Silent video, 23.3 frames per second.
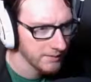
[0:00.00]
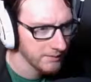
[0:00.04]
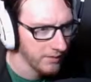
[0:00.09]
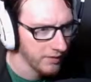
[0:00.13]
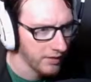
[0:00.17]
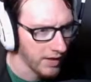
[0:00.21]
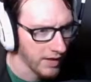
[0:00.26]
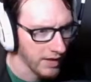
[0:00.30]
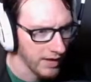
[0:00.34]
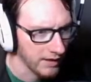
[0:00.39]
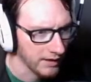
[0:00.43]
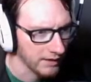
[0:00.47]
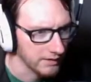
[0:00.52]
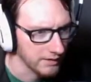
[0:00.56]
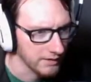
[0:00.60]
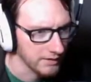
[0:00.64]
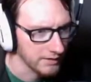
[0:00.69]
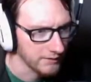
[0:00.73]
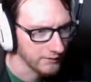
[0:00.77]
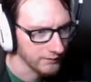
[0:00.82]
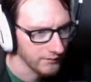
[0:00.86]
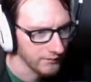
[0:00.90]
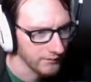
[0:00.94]

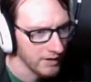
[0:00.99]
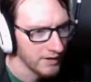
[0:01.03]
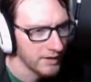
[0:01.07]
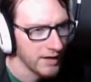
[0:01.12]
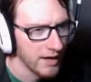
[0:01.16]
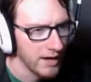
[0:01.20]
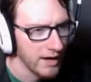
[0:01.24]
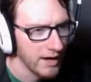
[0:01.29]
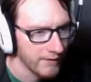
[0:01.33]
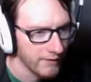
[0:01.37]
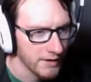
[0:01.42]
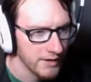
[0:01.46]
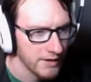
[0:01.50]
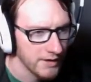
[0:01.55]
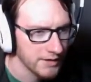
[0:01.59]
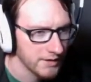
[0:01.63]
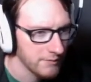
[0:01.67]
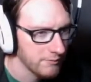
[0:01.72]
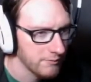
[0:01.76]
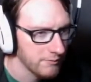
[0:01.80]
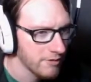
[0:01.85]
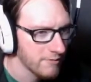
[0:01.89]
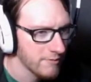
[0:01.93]
things. I've heard
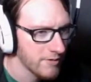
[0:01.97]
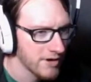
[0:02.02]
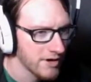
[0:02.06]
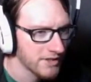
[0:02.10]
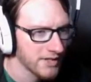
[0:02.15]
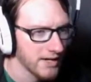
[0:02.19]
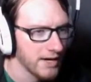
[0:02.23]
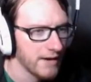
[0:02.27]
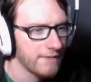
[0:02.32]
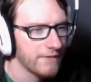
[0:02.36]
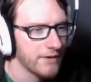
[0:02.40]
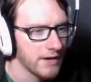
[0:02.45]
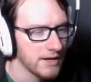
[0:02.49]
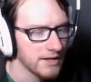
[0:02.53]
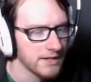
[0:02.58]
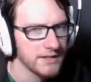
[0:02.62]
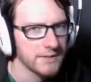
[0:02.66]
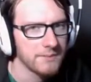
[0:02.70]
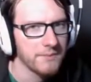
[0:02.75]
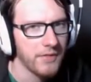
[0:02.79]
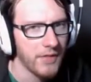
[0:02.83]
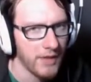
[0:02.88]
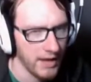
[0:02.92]
some rumors and I've heard
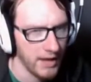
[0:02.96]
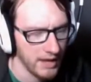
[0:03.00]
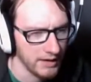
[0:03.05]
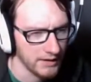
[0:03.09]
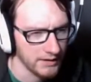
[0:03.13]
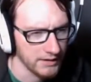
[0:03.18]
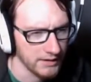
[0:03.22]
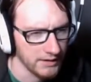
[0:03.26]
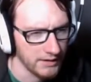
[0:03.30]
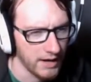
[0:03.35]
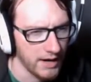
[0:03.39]
some things,